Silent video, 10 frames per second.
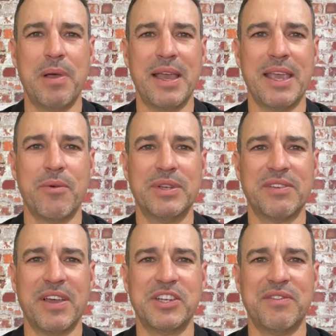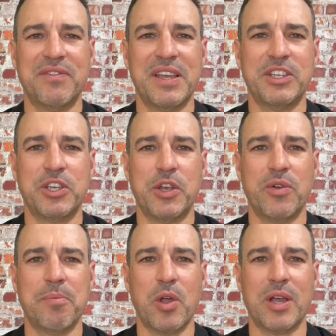paying a reservation fee to secure
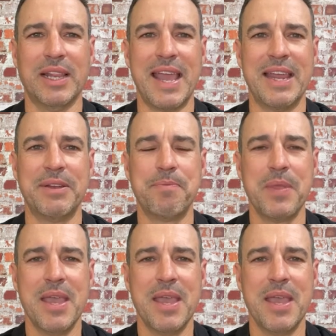a block of land.